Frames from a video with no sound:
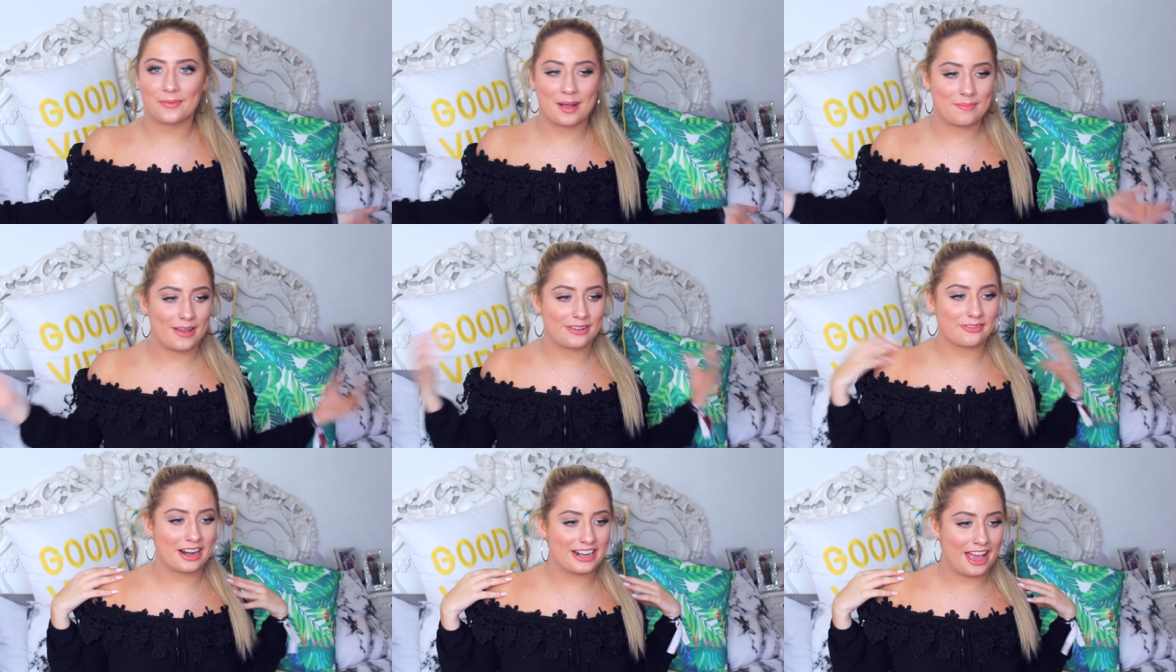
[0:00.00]
it on my
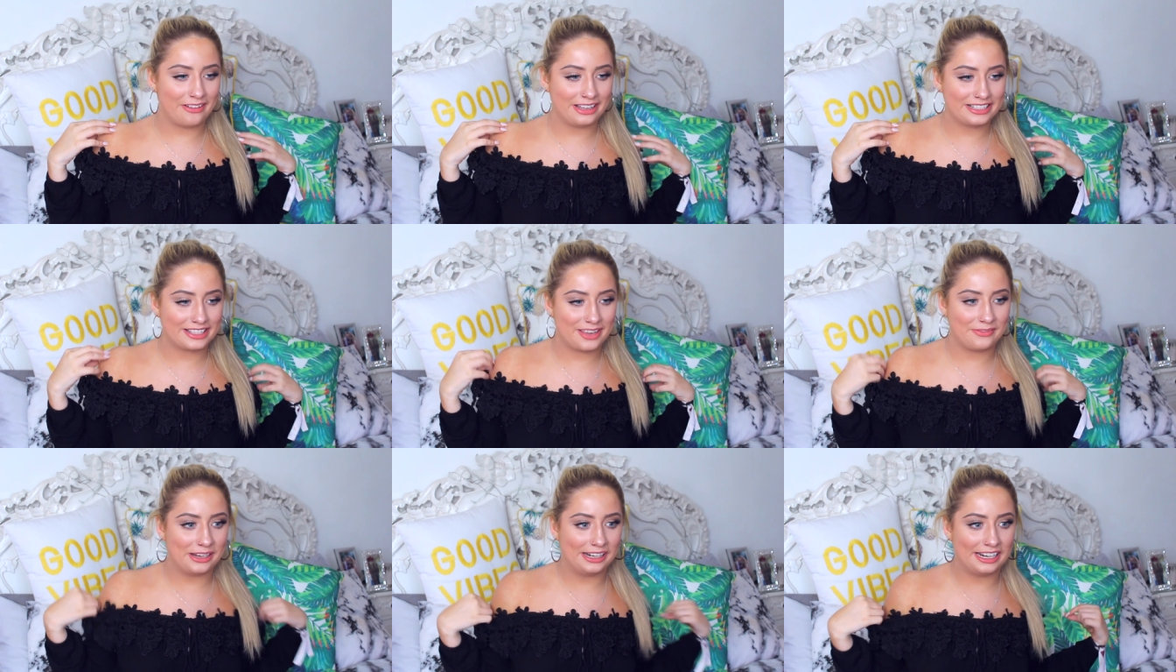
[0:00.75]
bed right now. Let's
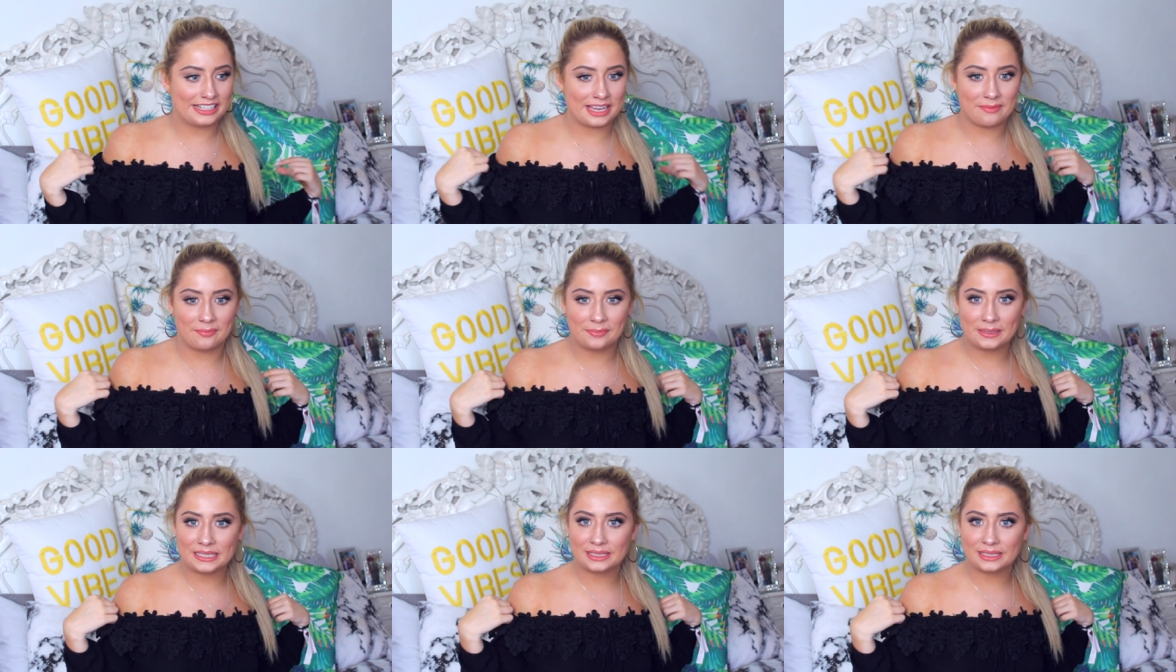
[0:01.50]
give it an attempt.